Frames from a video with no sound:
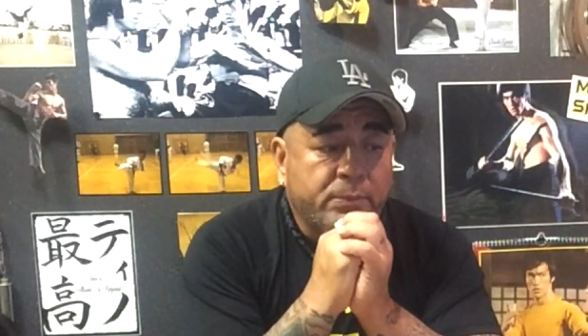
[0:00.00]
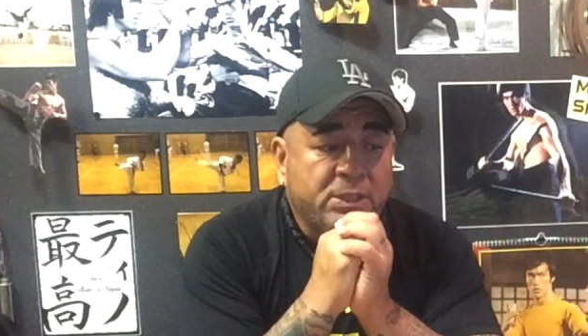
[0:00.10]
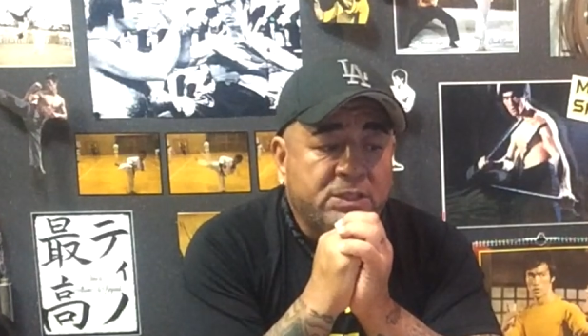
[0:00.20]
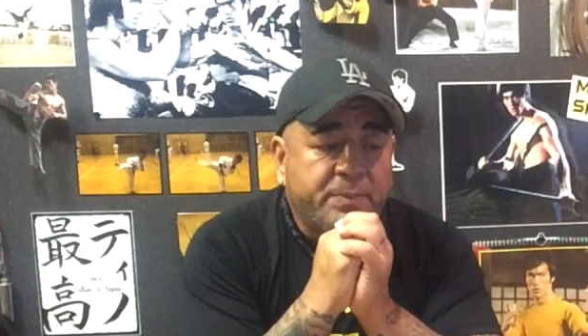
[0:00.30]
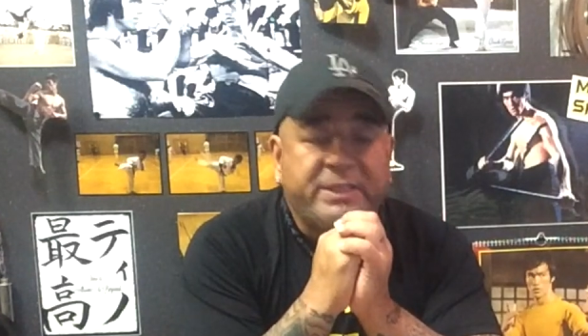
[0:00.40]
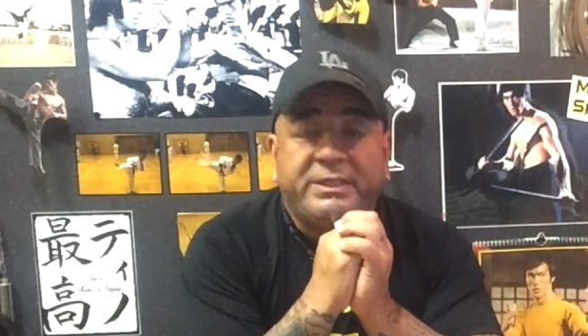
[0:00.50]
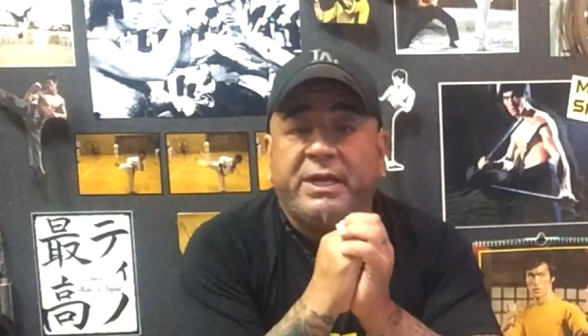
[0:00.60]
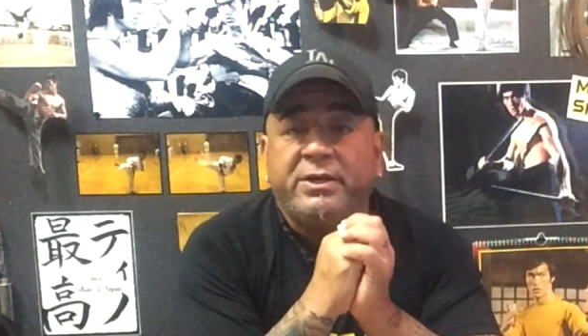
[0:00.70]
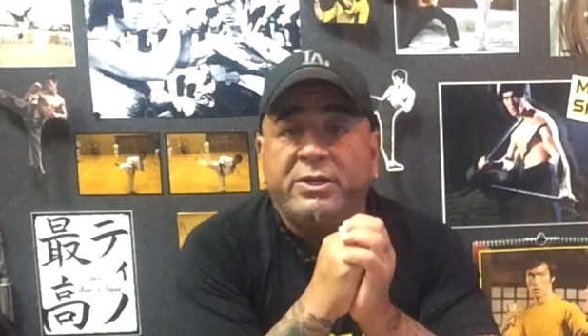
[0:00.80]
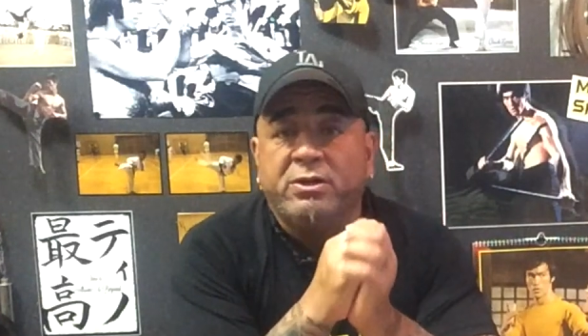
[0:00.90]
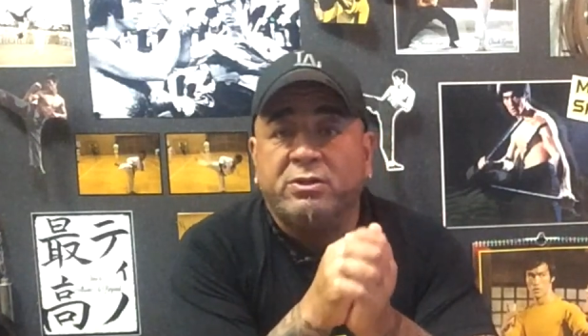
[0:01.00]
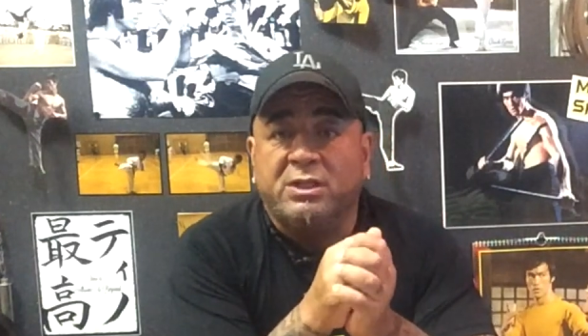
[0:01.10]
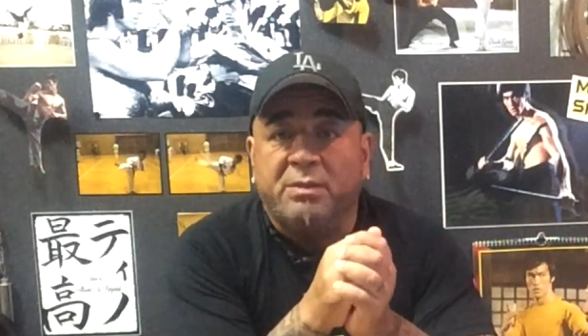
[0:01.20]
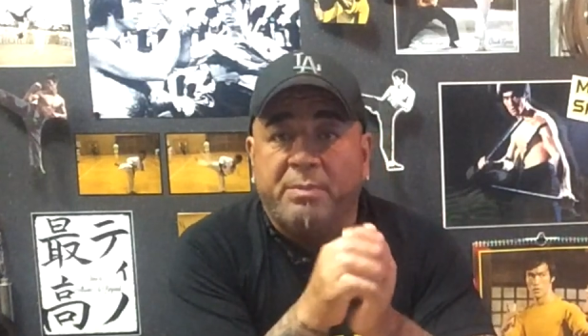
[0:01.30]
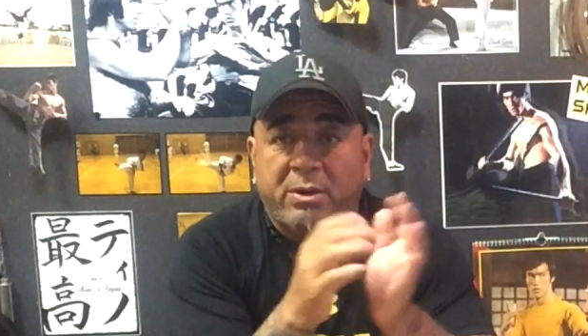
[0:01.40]
spent 10 years
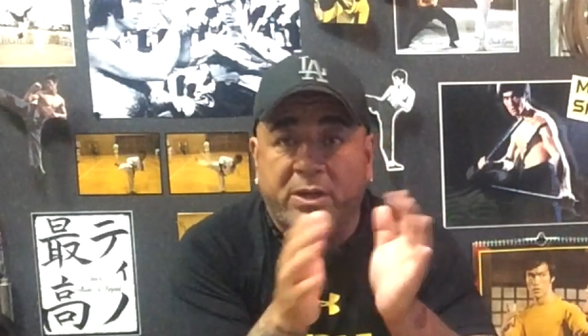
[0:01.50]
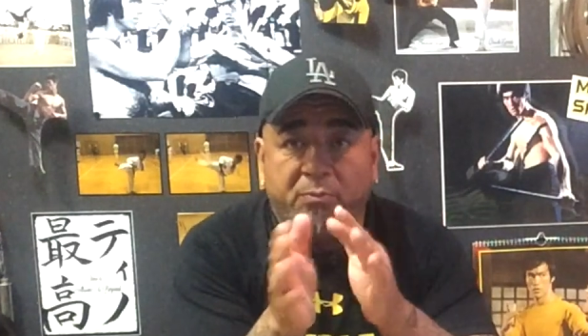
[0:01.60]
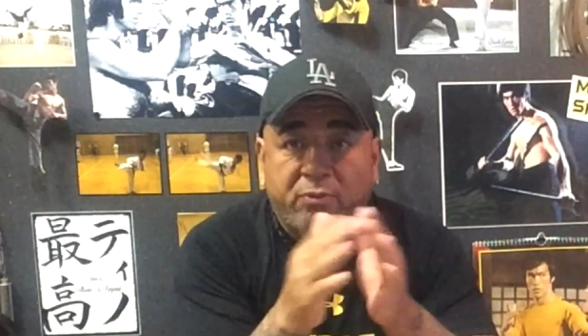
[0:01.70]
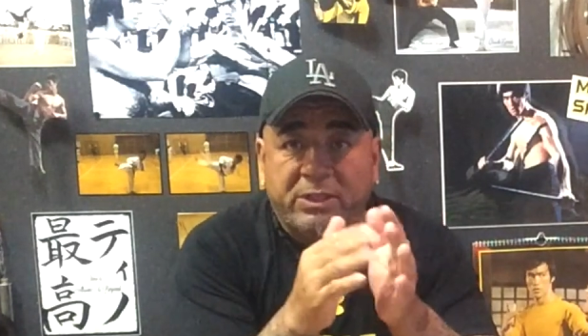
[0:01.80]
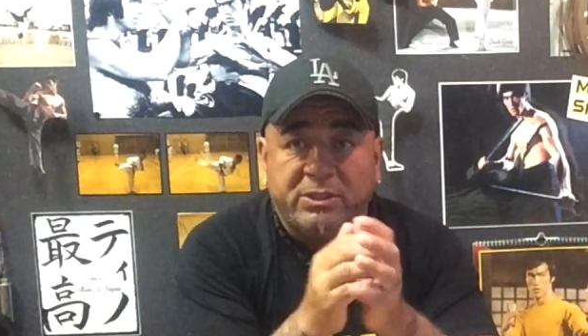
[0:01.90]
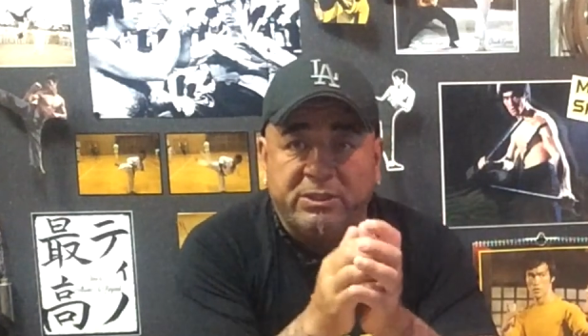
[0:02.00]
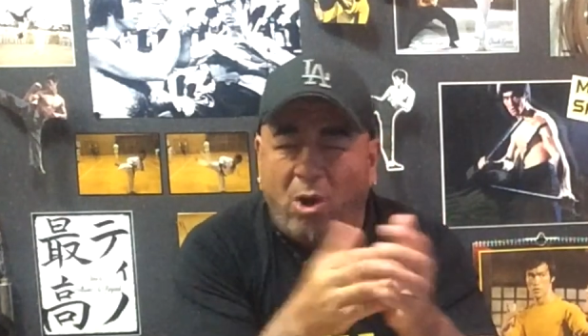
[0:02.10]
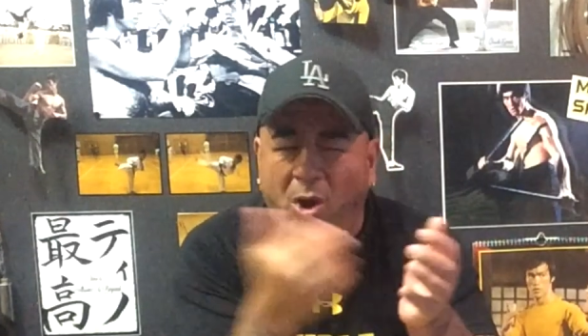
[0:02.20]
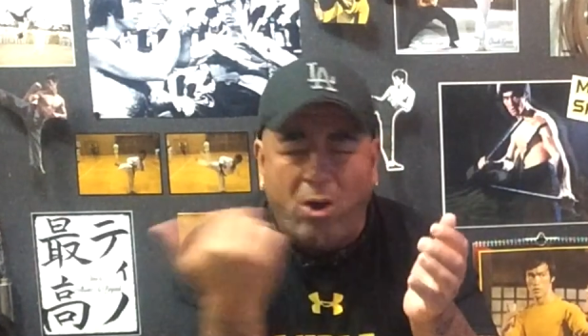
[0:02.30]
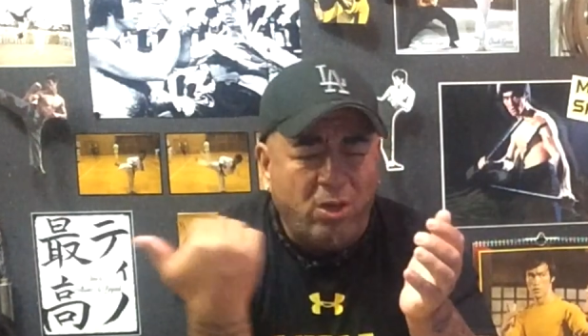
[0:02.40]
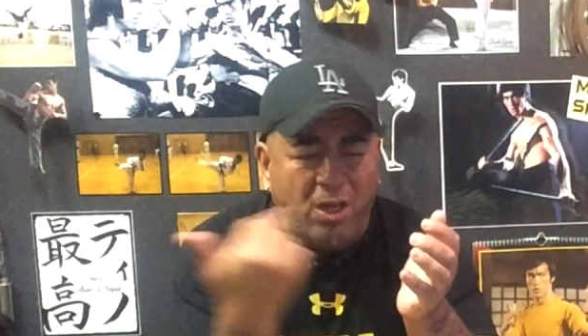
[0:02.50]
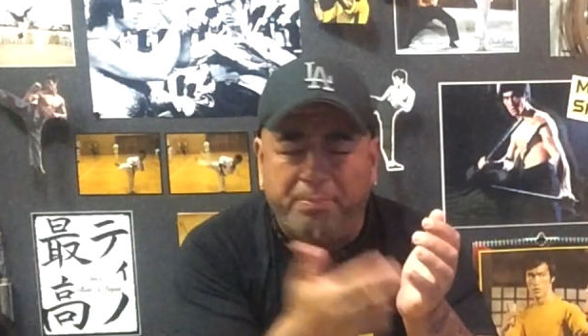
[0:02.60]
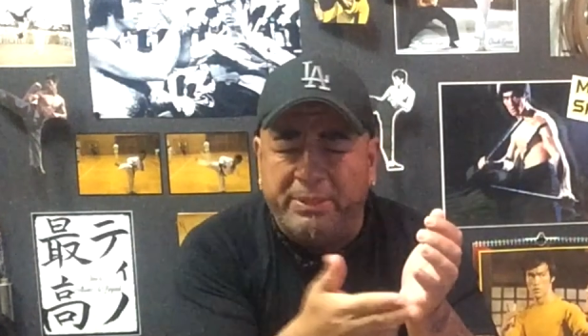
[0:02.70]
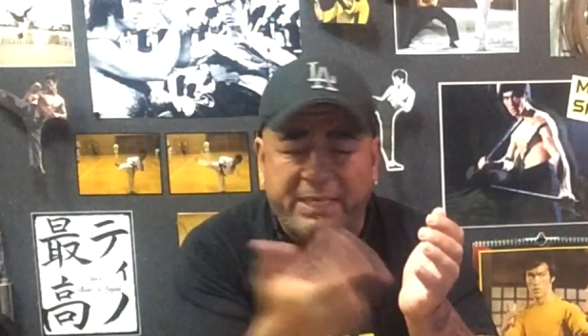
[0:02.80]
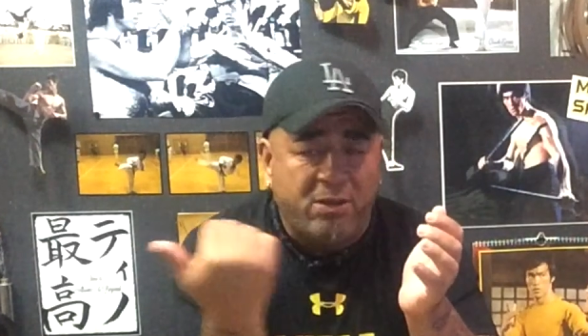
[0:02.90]
in American prison, all
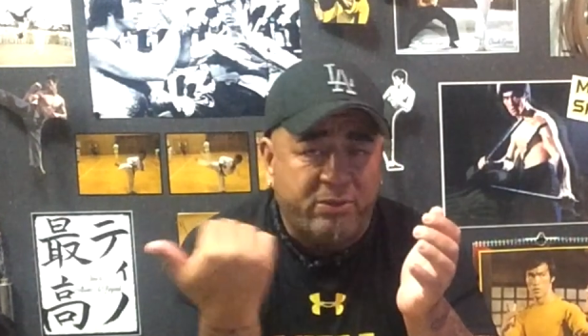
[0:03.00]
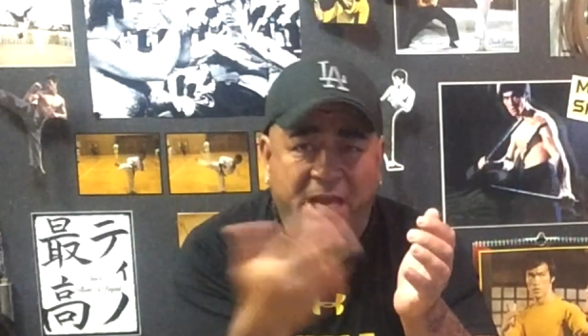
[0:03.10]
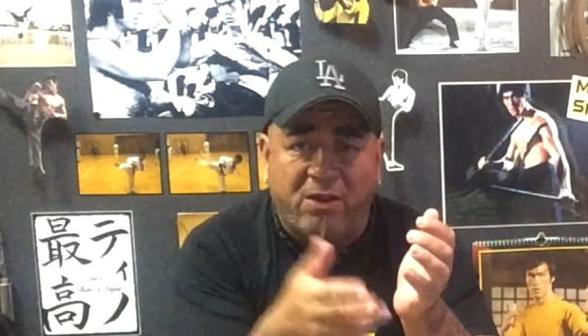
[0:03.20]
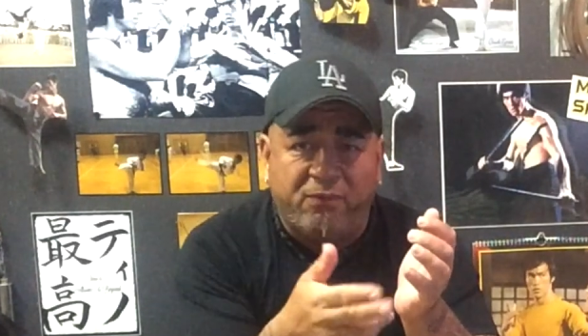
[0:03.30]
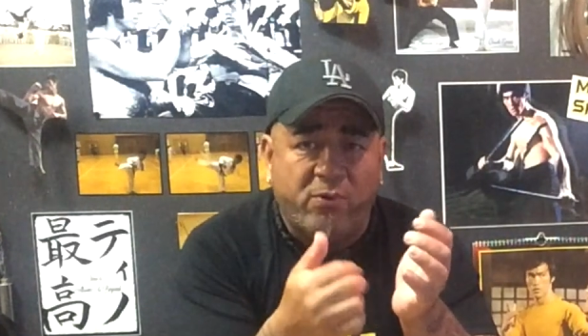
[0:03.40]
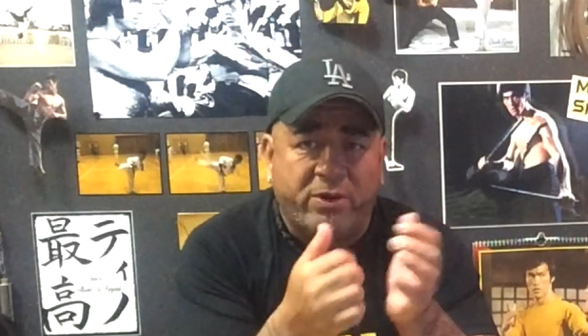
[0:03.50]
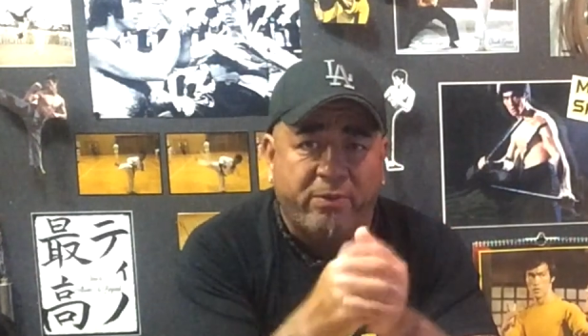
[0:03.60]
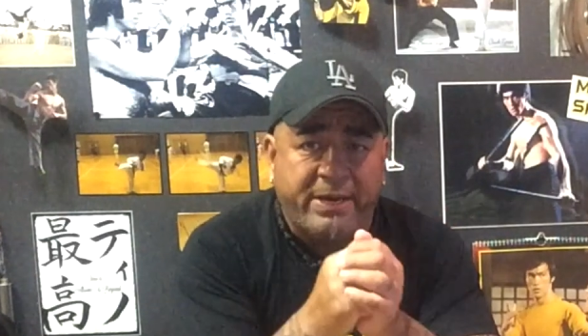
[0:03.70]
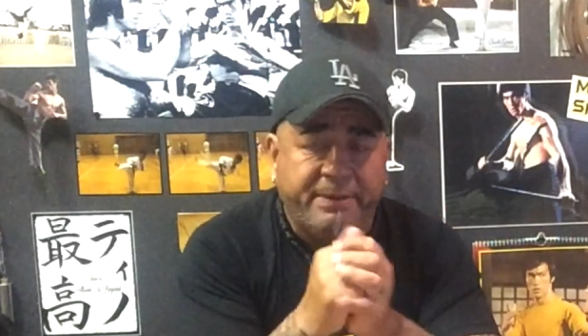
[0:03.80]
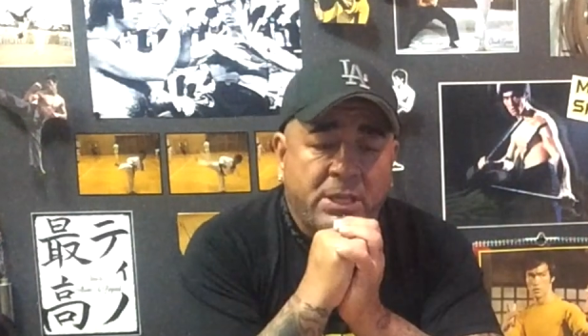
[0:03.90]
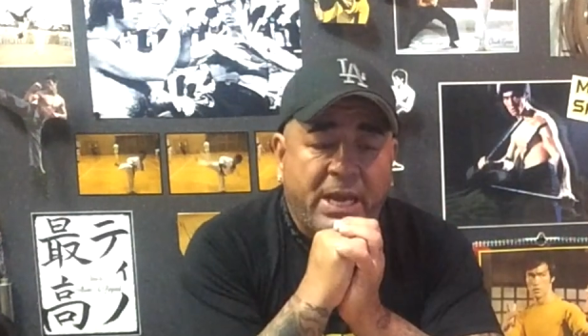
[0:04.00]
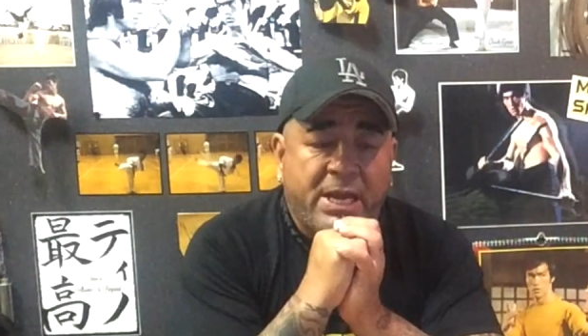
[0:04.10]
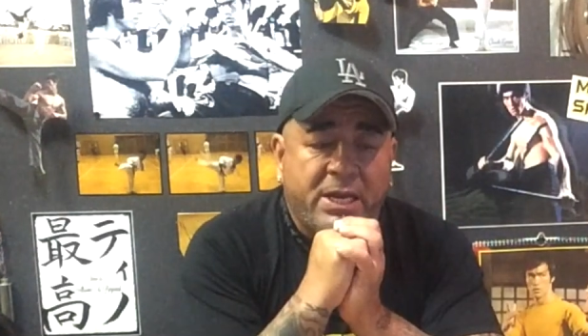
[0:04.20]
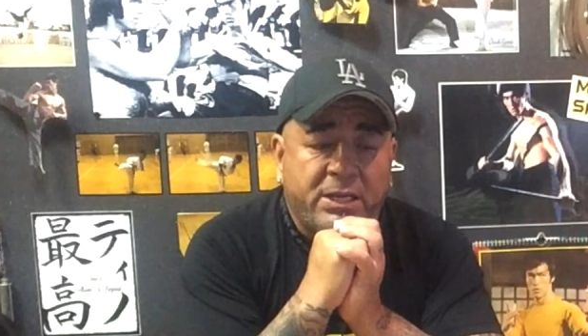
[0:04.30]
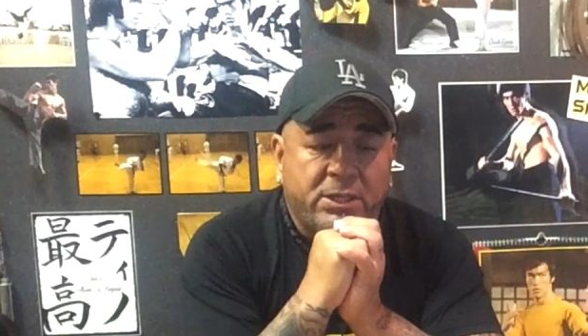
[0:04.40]
up and down California, right?
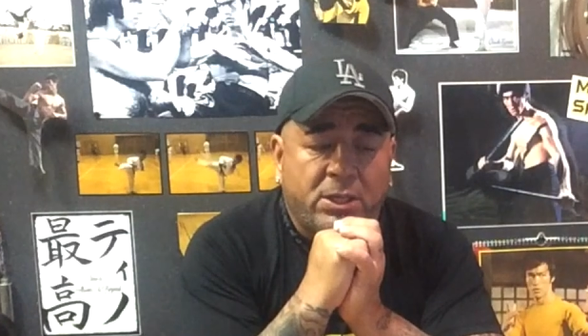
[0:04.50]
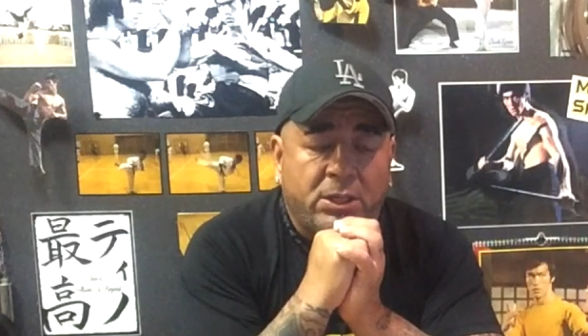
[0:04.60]
And